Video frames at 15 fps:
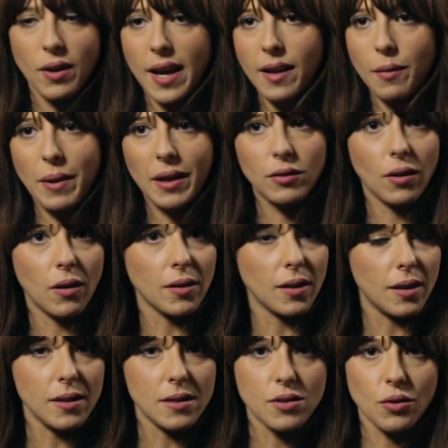like
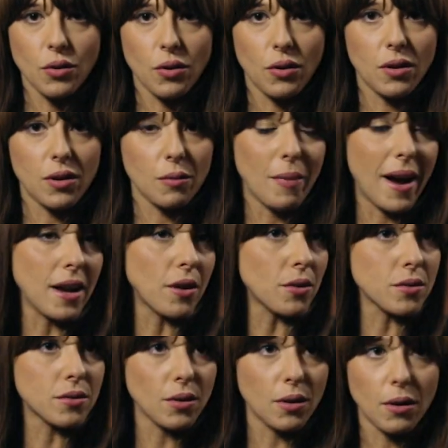McDonald's or
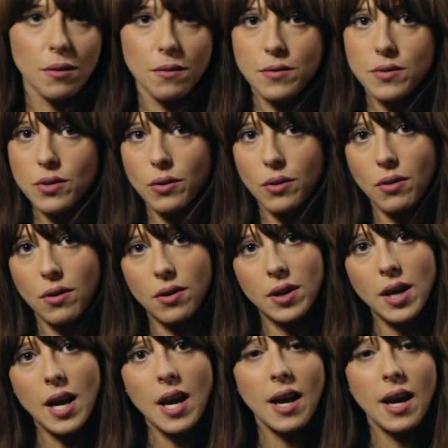Microsoft or